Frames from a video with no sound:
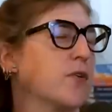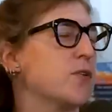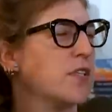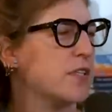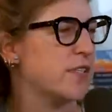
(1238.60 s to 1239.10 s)

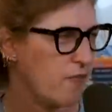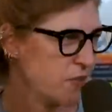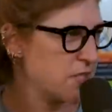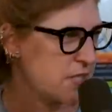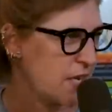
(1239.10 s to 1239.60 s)
there's
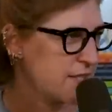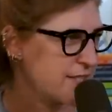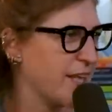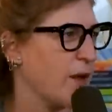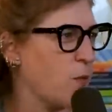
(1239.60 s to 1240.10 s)
several
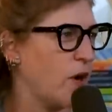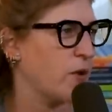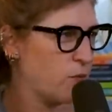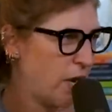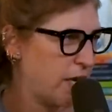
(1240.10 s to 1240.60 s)
skits that I want
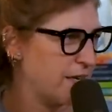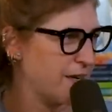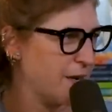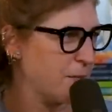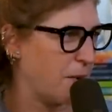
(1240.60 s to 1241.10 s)
to
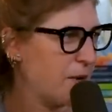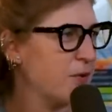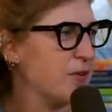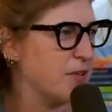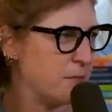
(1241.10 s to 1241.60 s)
write about
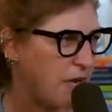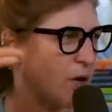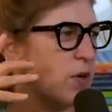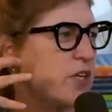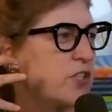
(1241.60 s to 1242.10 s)
yes. the Make
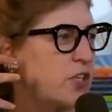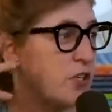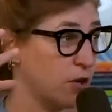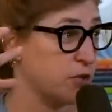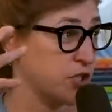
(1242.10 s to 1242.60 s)
a Wish
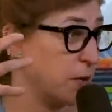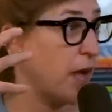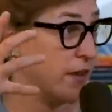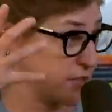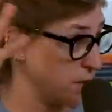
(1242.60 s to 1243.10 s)
notion,
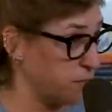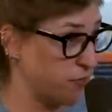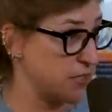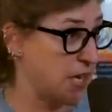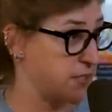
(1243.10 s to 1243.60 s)
and that's a
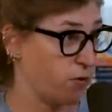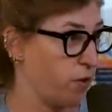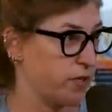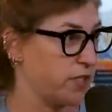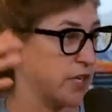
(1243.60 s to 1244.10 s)
fantastic
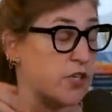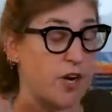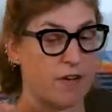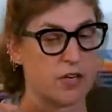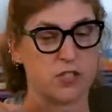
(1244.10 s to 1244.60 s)
organization.
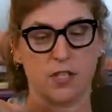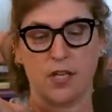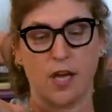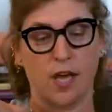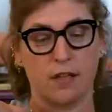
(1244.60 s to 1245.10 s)
I've
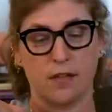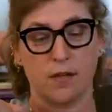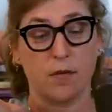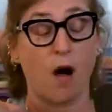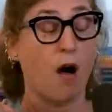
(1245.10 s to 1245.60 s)
actually had
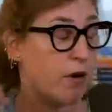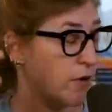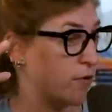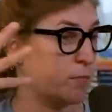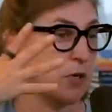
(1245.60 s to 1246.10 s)
the
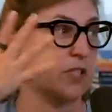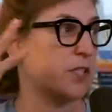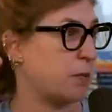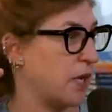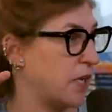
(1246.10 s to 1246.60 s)
honor of
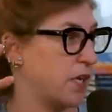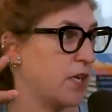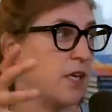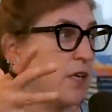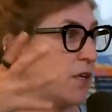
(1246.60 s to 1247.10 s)

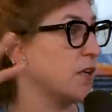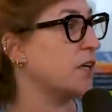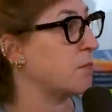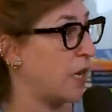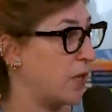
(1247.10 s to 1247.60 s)
participating in yes.
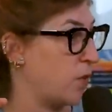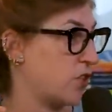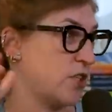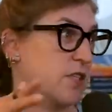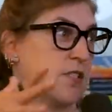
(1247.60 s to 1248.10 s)
in many
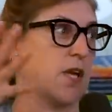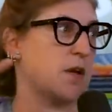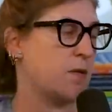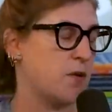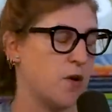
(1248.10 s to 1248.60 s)
wishes.
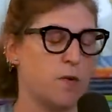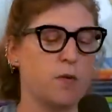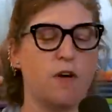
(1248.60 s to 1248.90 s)
Like you know, we